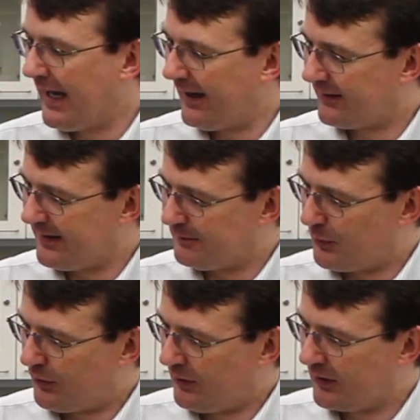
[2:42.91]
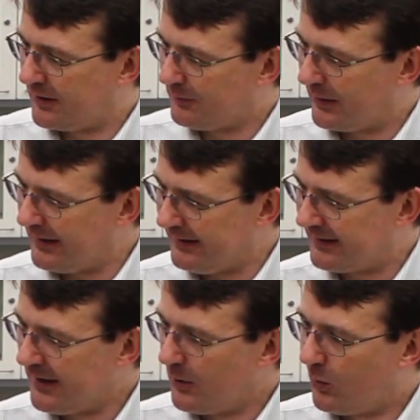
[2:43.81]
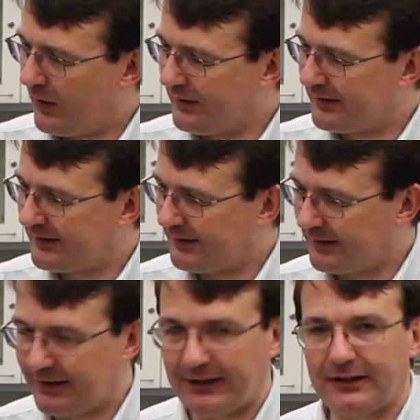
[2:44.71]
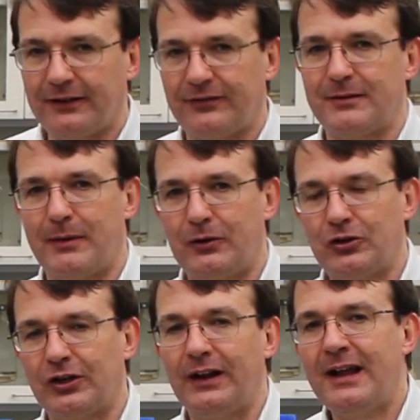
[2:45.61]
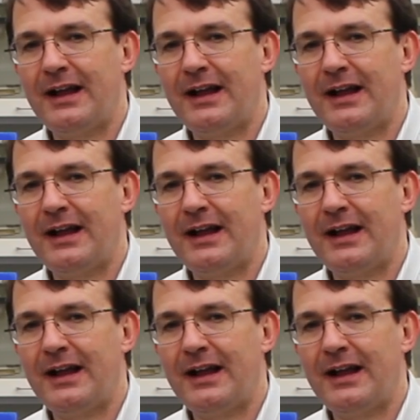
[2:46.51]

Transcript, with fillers: as this ball completes one circuit of the motion.